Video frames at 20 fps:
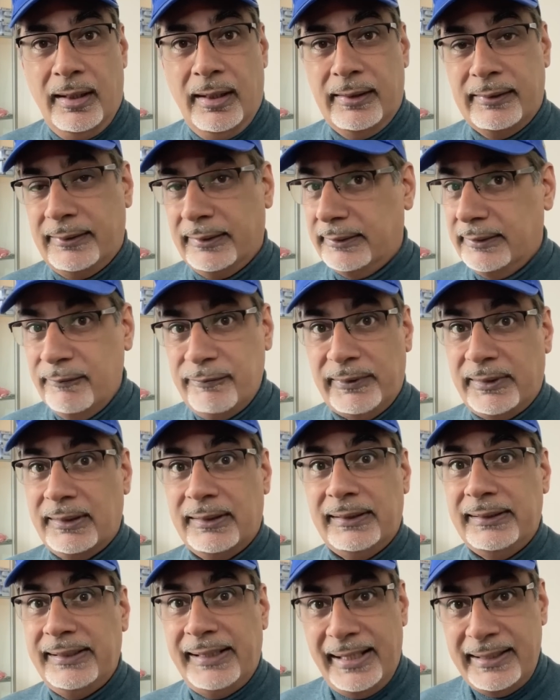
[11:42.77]

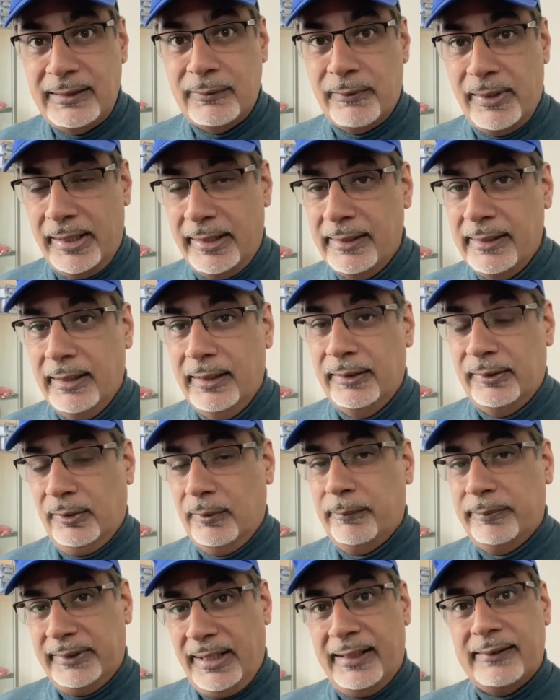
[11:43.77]
significantly anyway. So
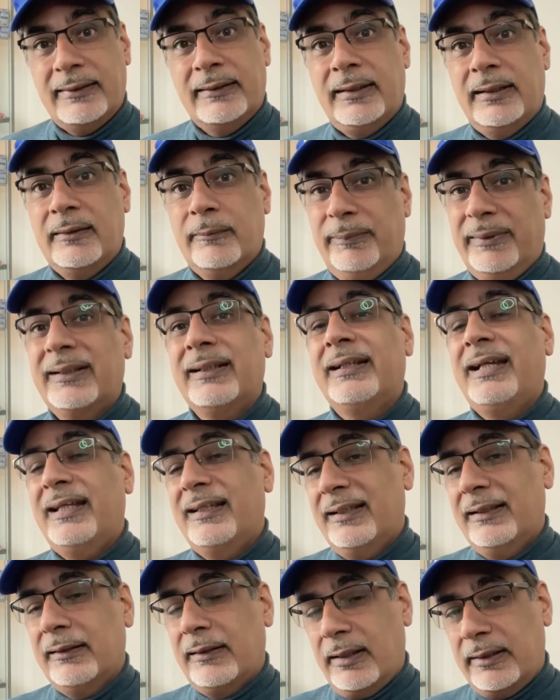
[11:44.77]
that's another. But
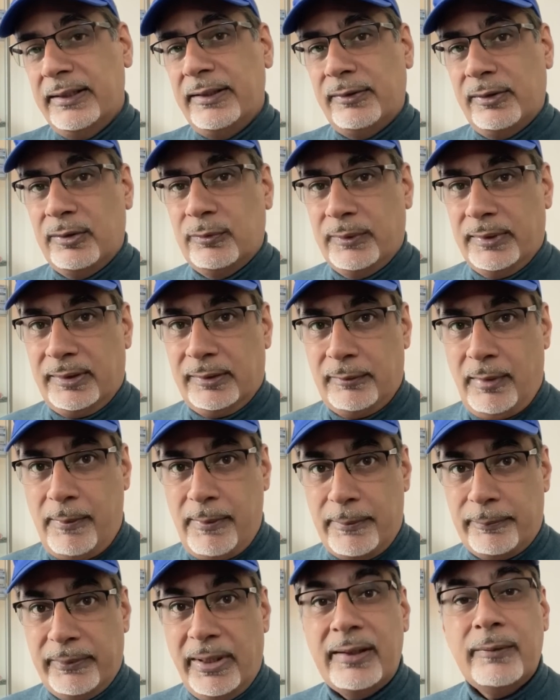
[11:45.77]
again, there are issues with
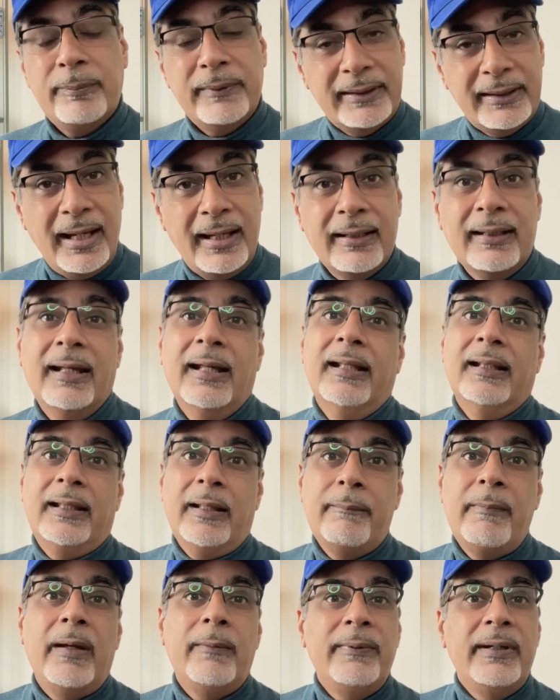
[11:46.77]
ceramic brakes. But again,
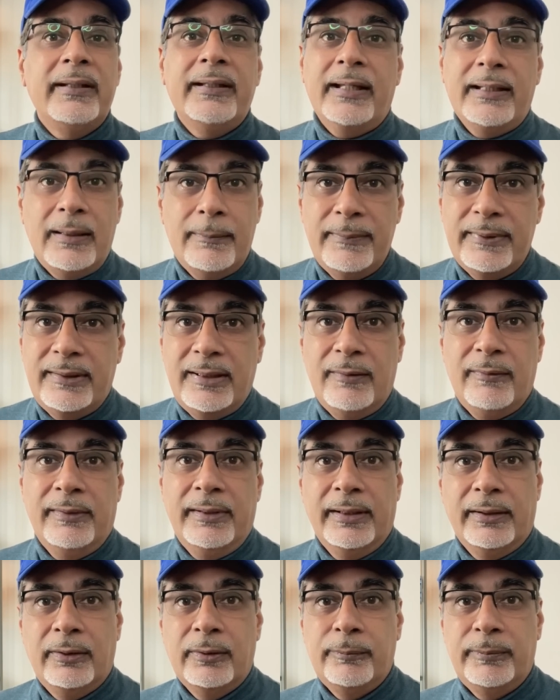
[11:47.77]
there may be another material
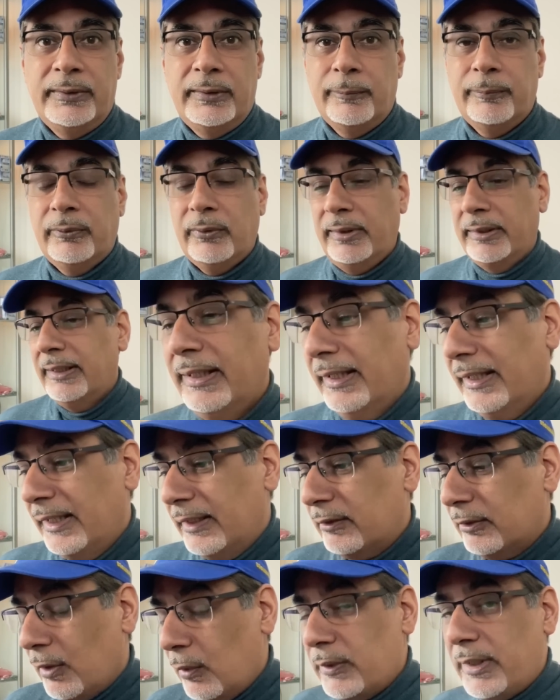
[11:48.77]
that could be deployed.
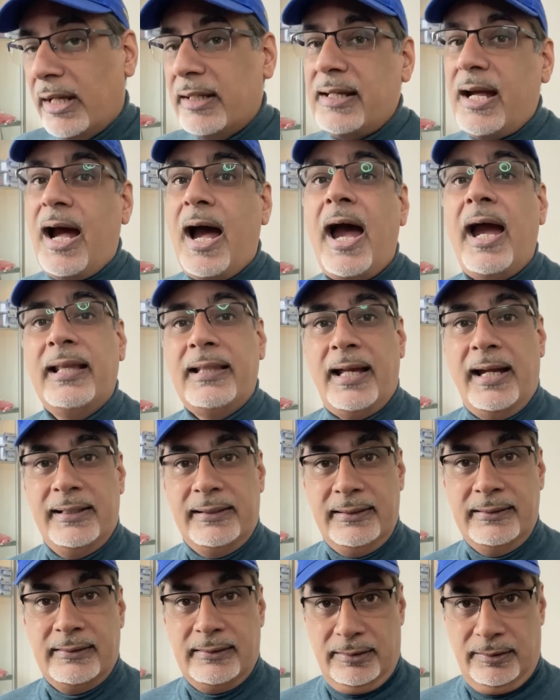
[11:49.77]
It's okay to highlight
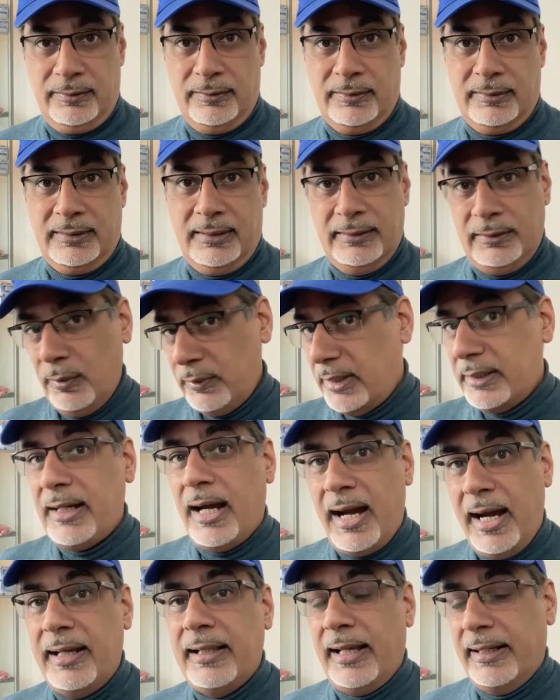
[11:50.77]
these issues. It's okay to
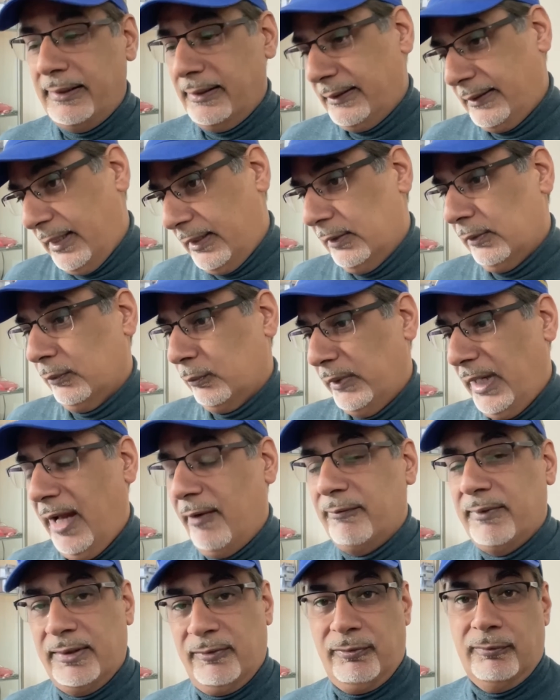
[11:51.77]
highlight and say, look, we
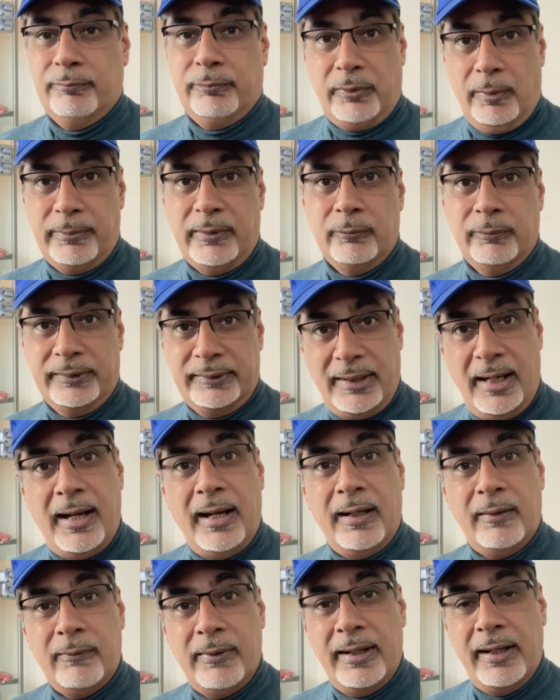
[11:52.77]
have this problem with
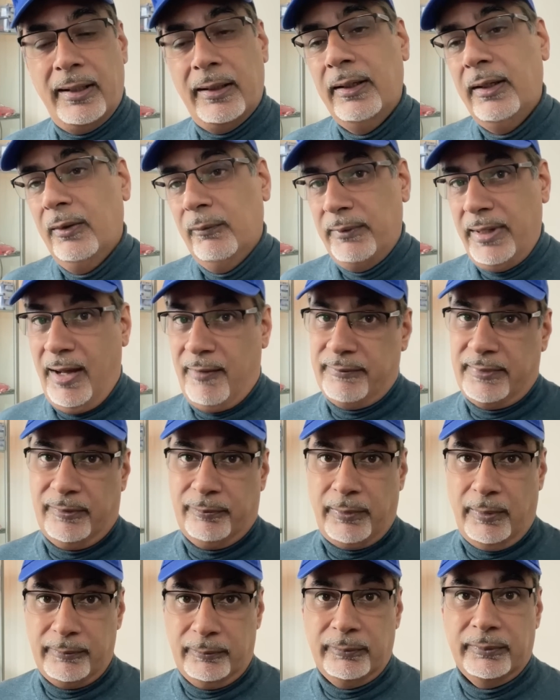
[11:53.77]
tire wear, we have this
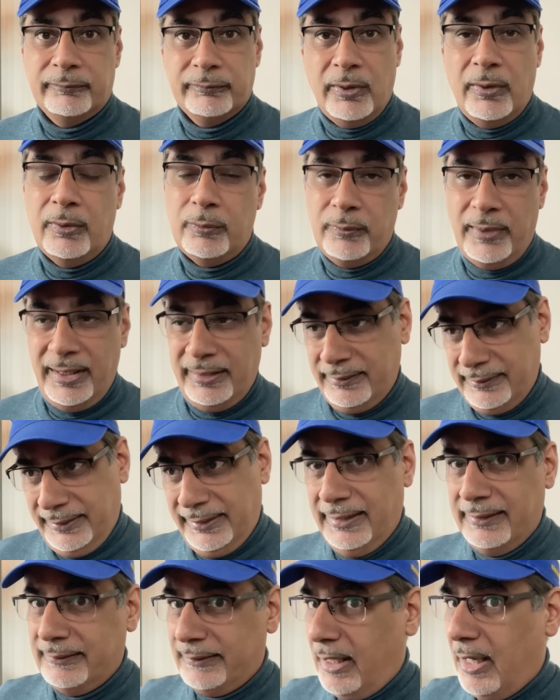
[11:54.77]
problem with road wear, because
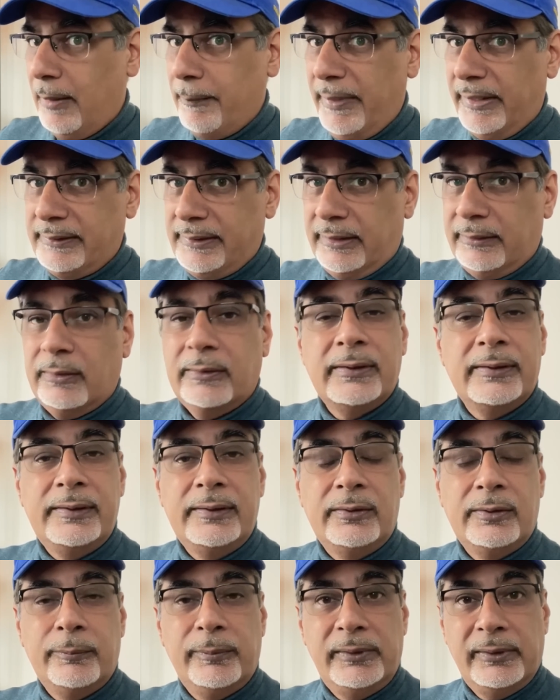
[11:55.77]
again, tarmac technology
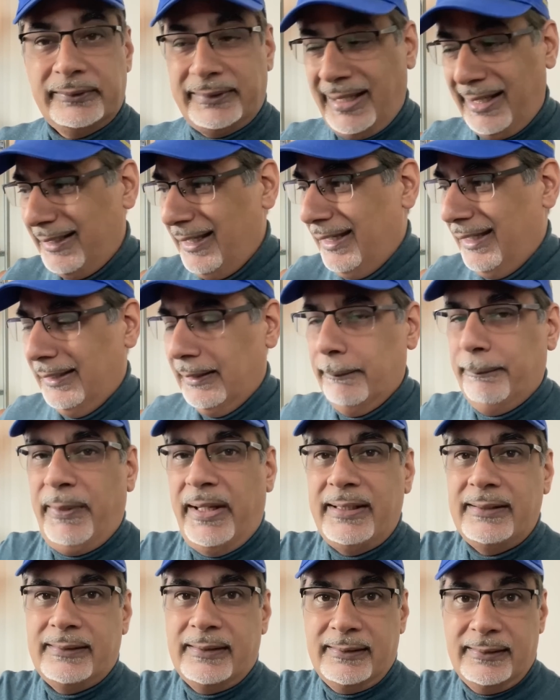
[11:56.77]
could be looked at, the
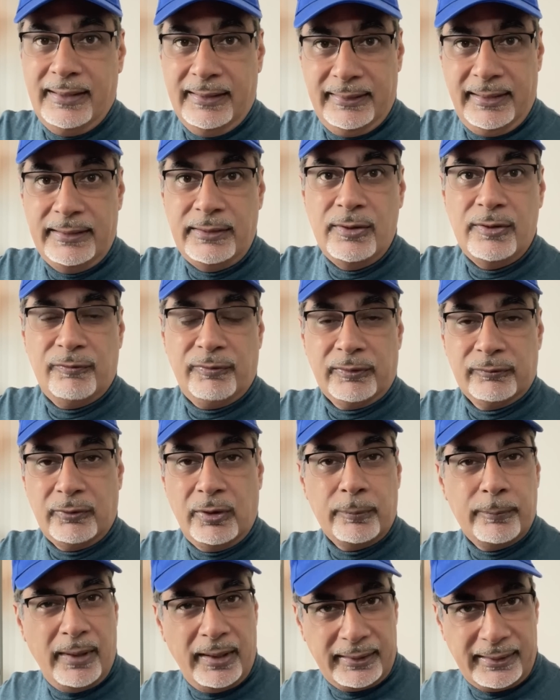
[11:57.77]
paint that they use for the
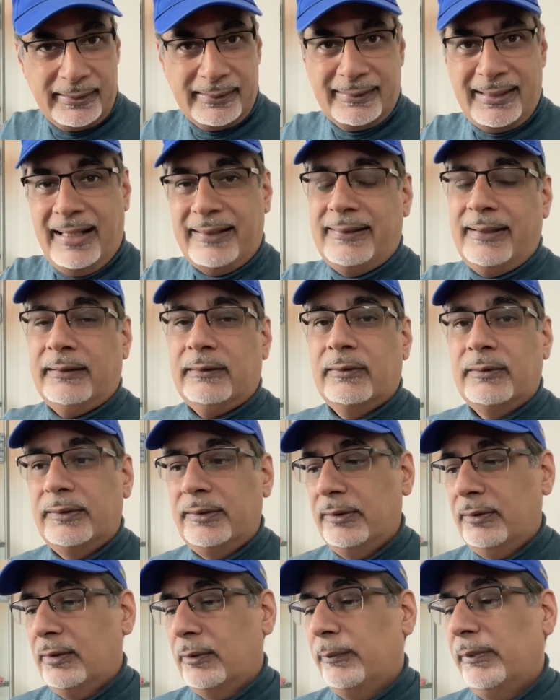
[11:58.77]
road markings, that
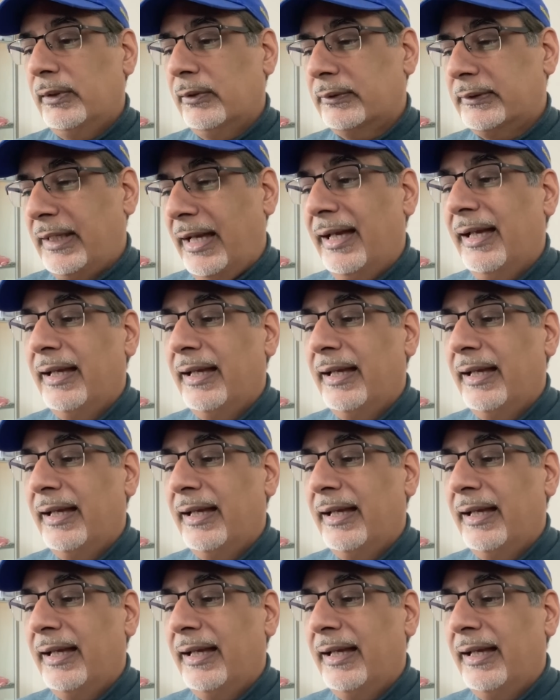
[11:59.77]
technology could be looked at,